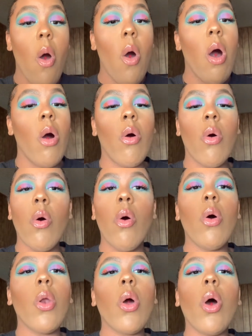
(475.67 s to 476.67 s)

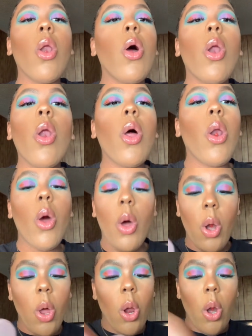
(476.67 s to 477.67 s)
Oh, no, no, no, no,
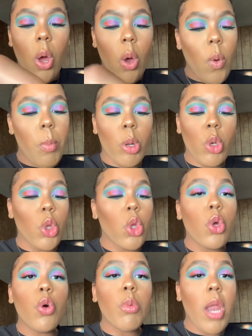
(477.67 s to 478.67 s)
no, no. We're about to
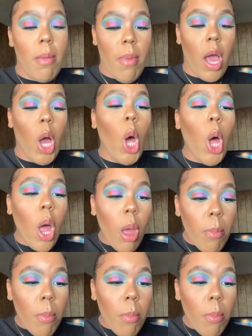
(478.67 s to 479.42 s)
scoop that back up,